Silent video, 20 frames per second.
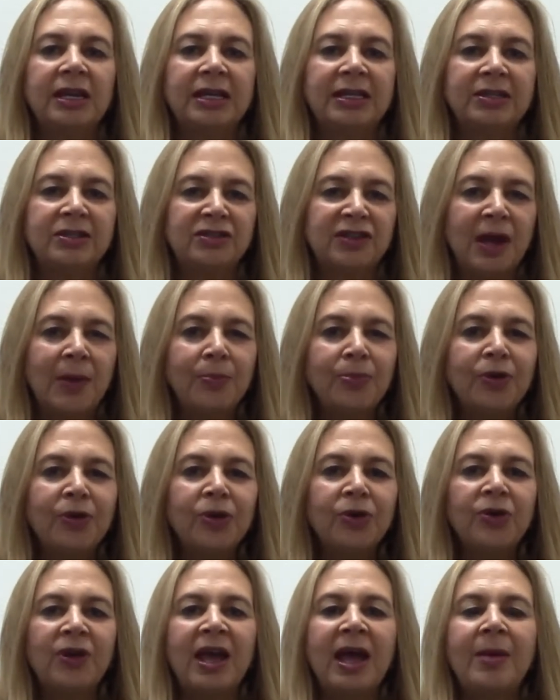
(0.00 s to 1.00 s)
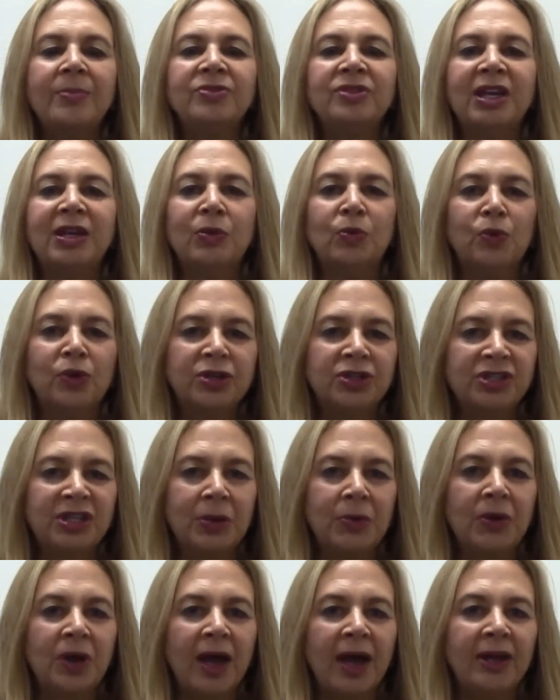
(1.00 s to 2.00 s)
in STEM programs in which they
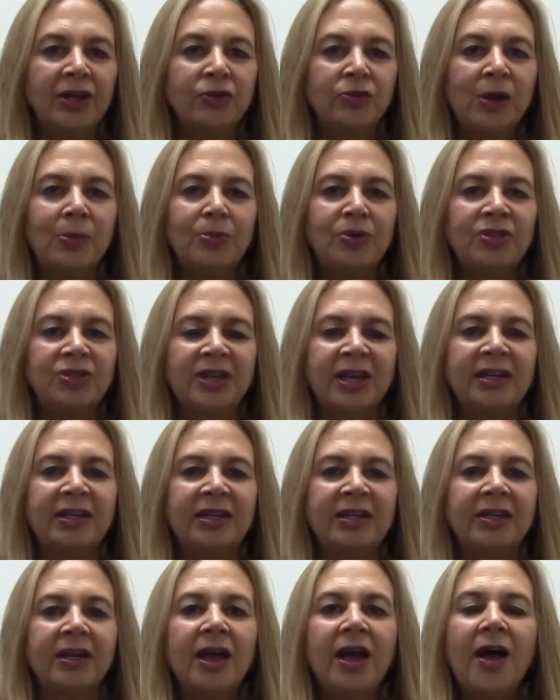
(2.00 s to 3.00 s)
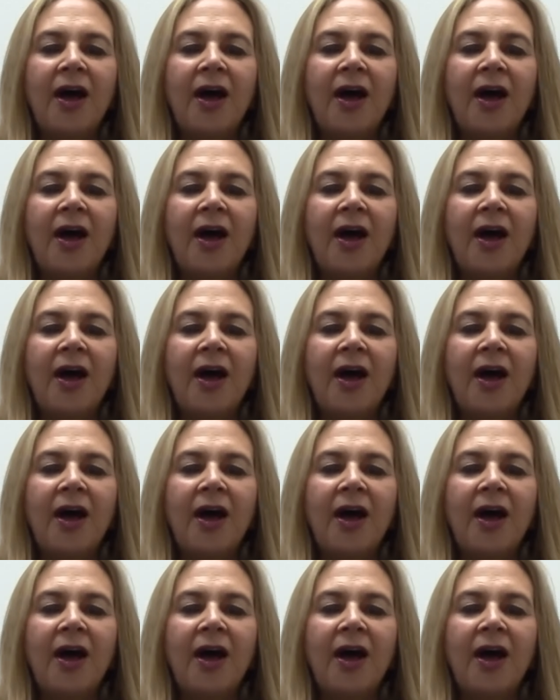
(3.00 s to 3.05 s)
were underrepresented.